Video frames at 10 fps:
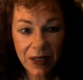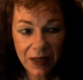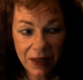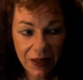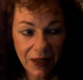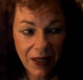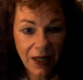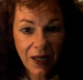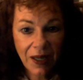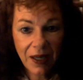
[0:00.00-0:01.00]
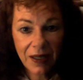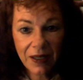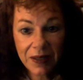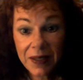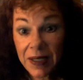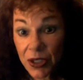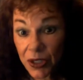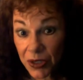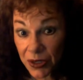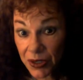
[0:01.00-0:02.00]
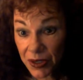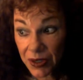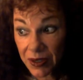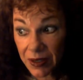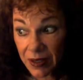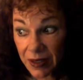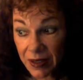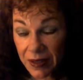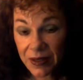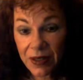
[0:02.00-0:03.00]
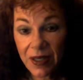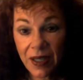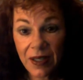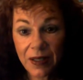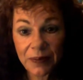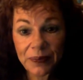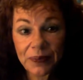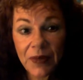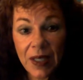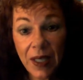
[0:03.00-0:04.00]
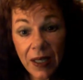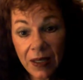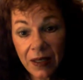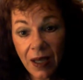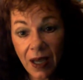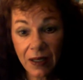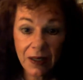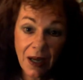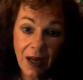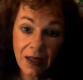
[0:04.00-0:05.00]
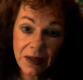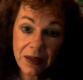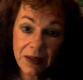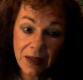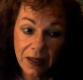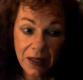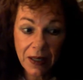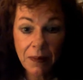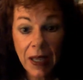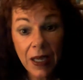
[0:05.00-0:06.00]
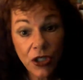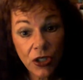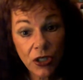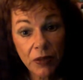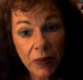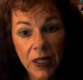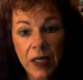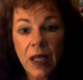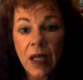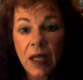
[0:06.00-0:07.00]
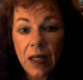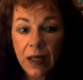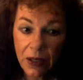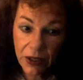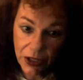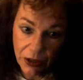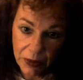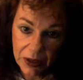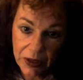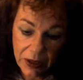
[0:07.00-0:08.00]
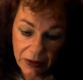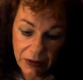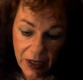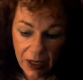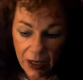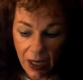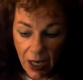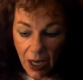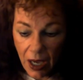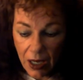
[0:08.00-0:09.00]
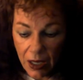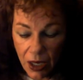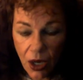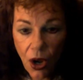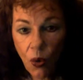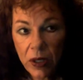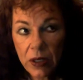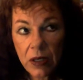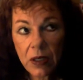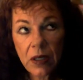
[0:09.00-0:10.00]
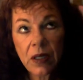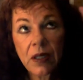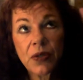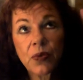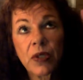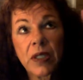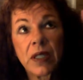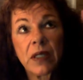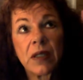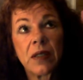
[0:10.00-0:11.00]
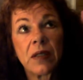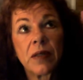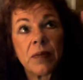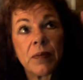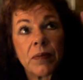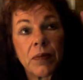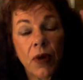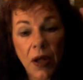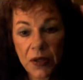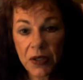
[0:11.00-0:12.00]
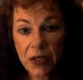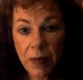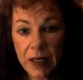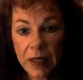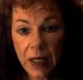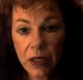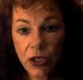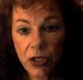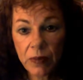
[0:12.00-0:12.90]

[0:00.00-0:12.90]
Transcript: in stitches to the head. Again, not unconscious, nothing major, but they're cumulative. And no one has really brought this to my attention,